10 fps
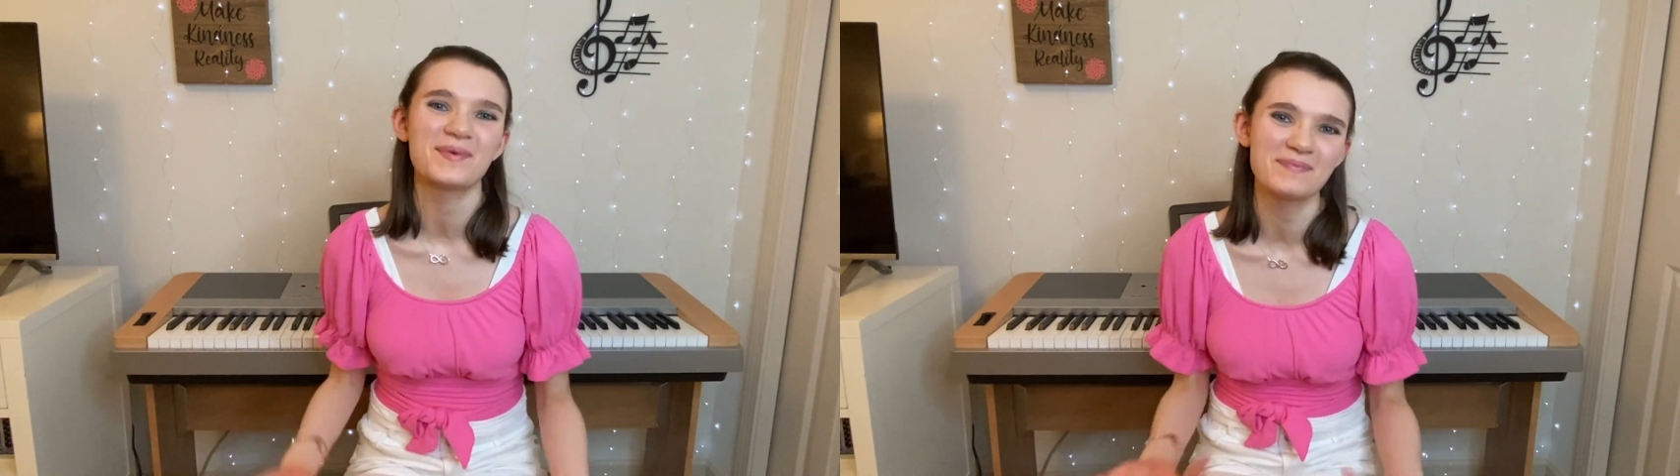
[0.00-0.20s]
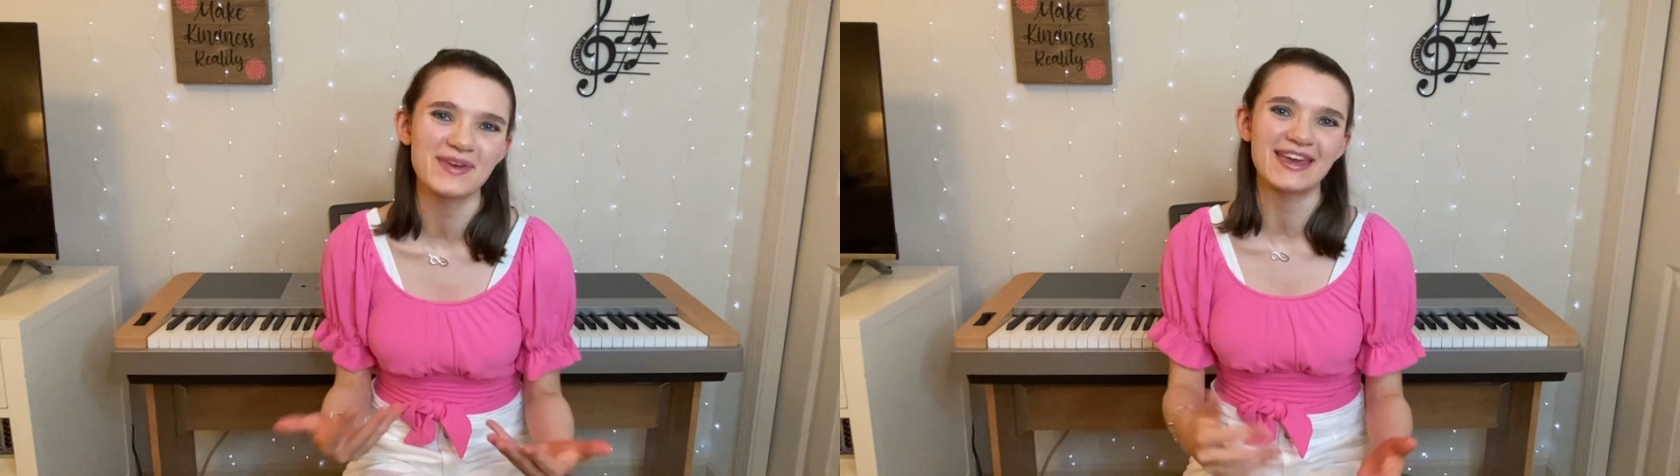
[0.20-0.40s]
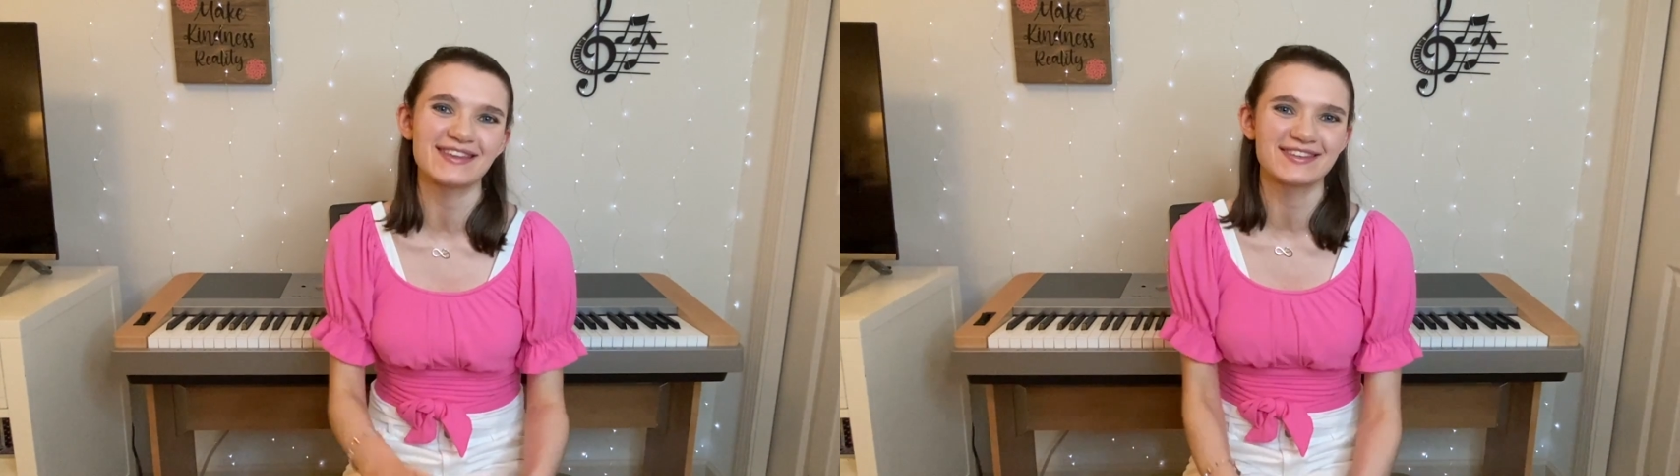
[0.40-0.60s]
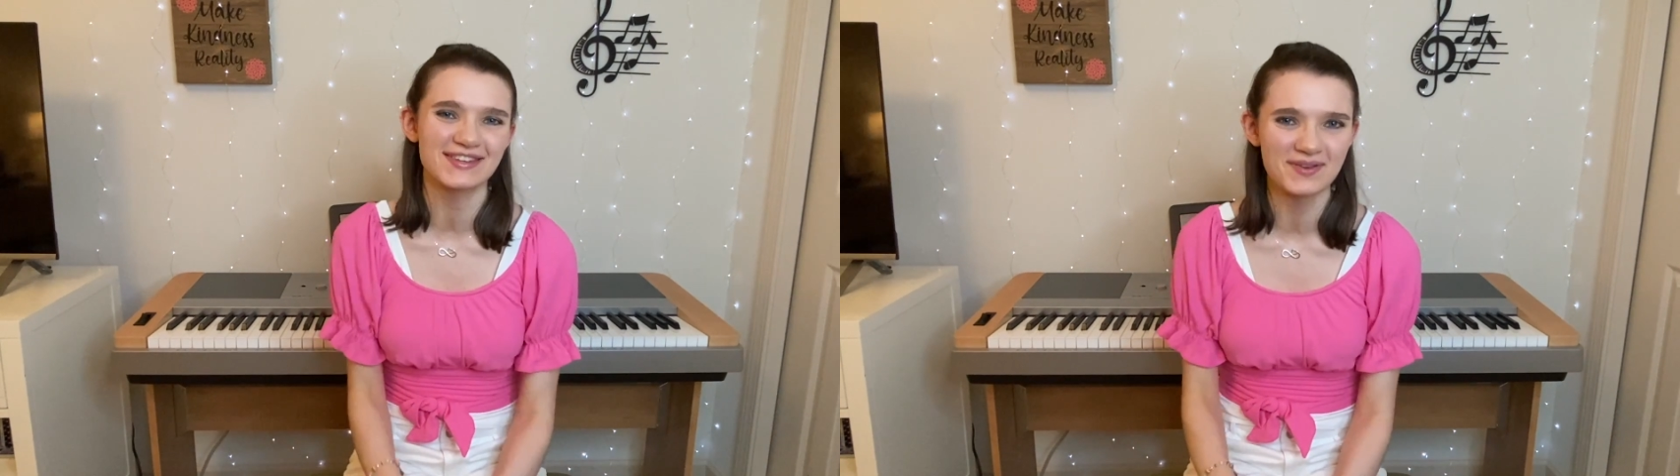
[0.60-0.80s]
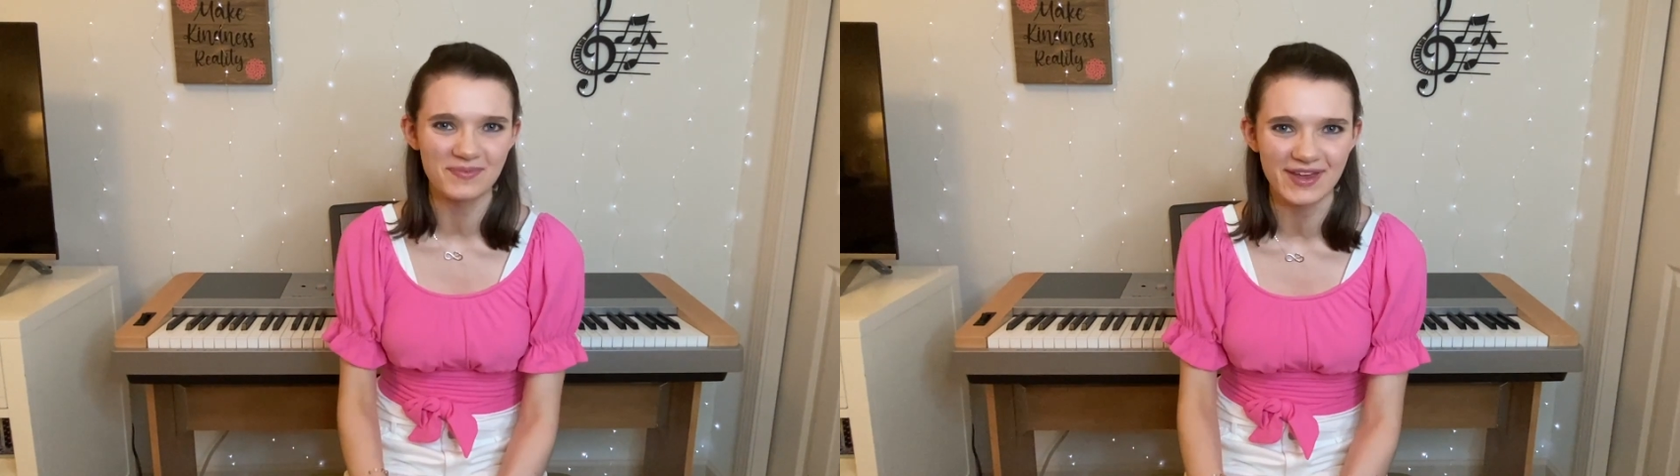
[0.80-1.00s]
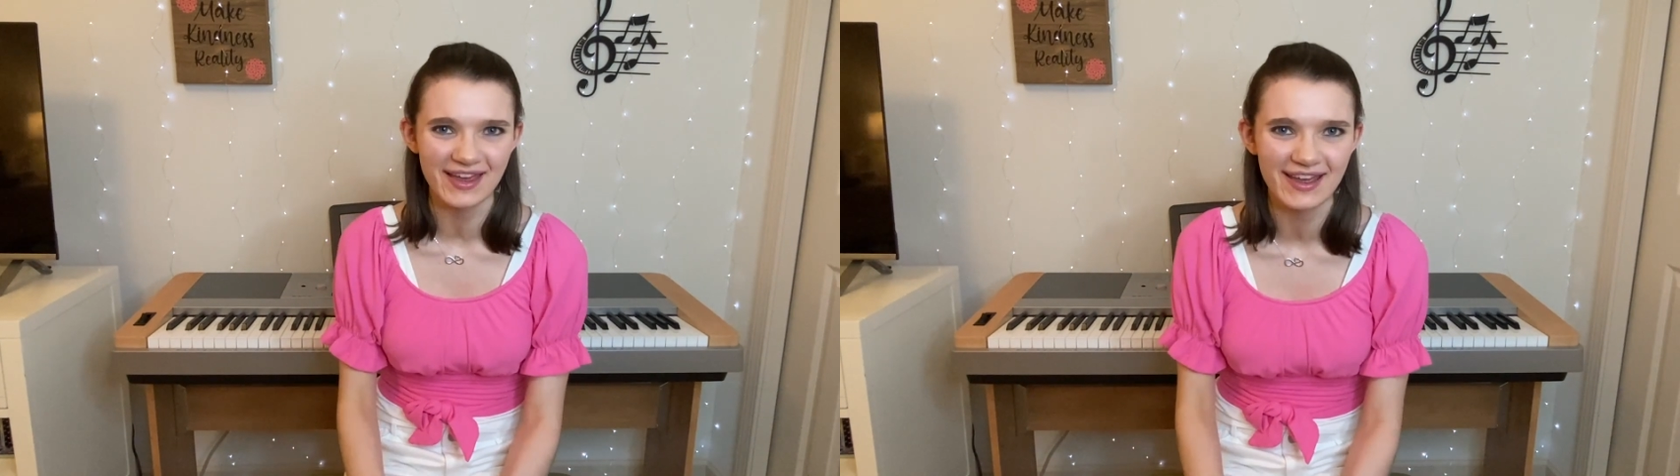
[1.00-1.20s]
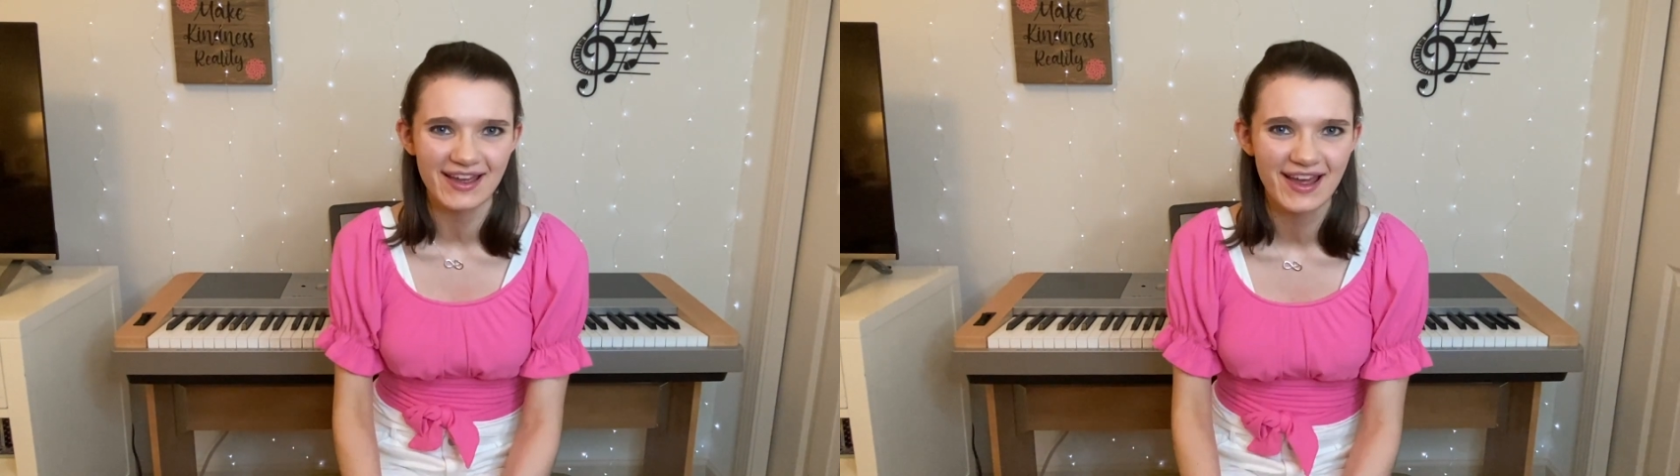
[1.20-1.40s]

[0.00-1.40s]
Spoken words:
means to me.